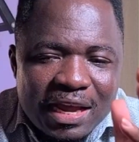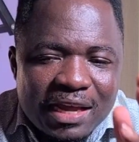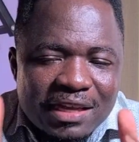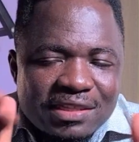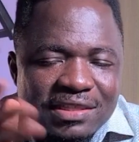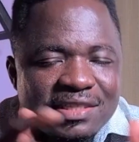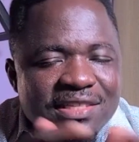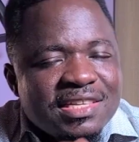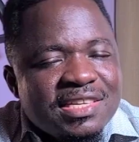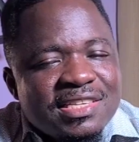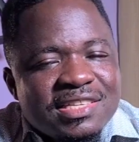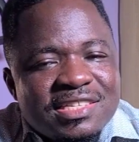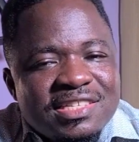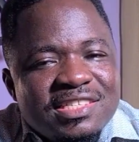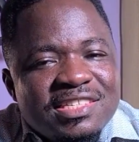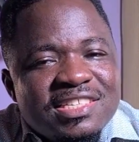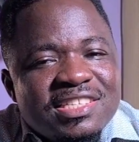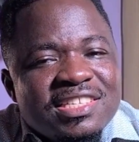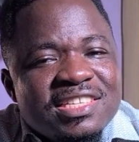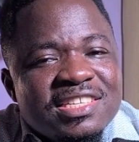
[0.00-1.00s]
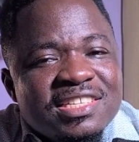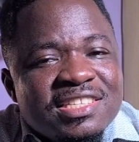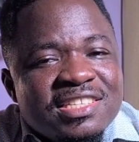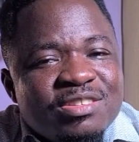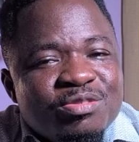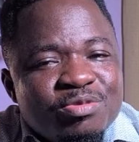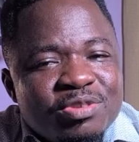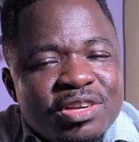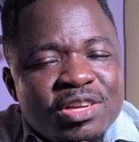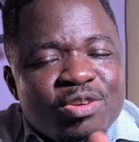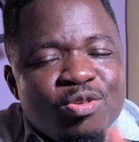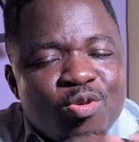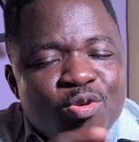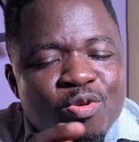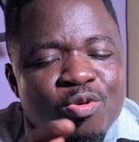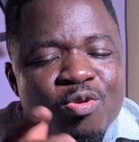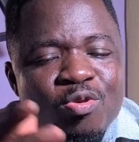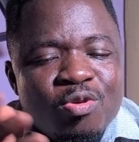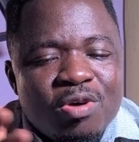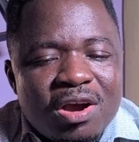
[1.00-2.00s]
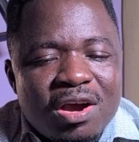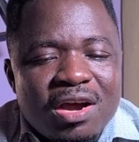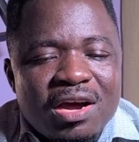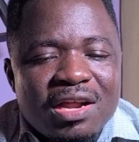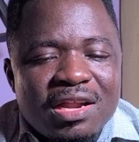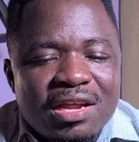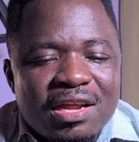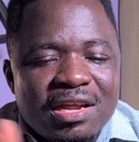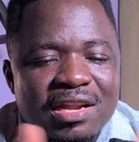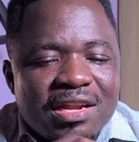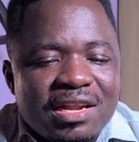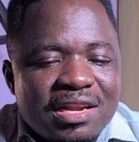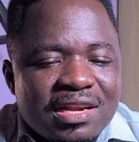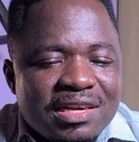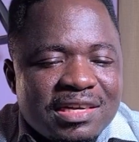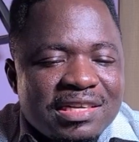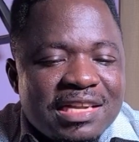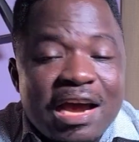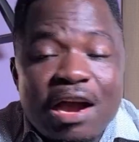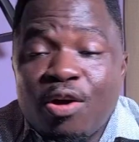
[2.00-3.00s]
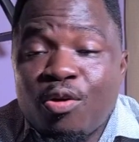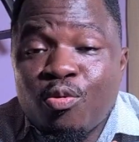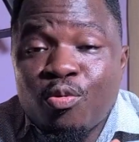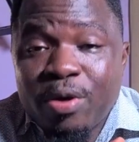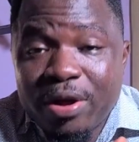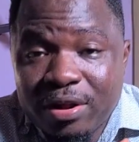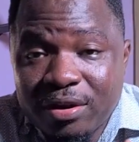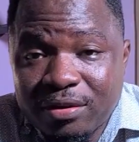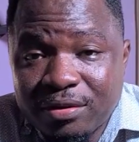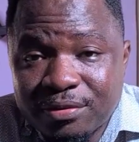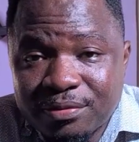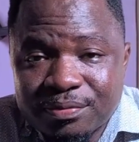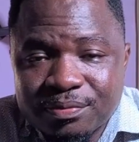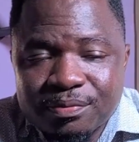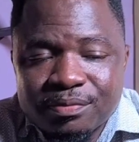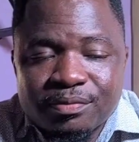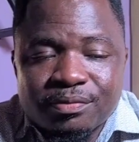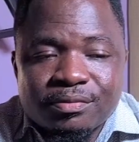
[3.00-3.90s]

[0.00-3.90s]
and things didn't really go down well.